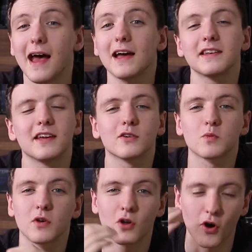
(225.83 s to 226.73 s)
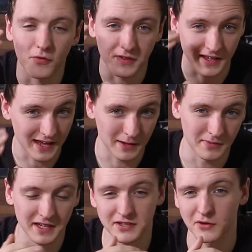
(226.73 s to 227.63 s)
And here's one of the
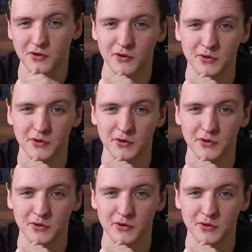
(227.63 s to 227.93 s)
AMD stock